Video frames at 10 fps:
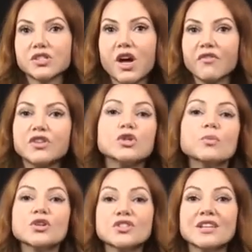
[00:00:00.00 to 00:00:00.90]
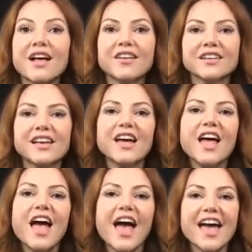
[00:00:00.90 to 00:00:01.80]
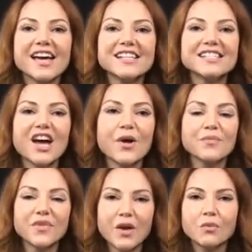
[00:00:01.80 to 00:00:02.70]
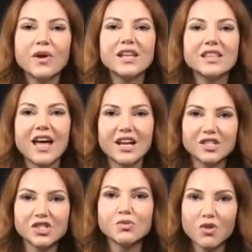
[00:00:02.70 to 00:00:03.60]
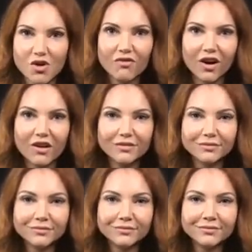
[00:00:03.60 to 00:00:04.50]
yourself and your personality and winning that consumer over.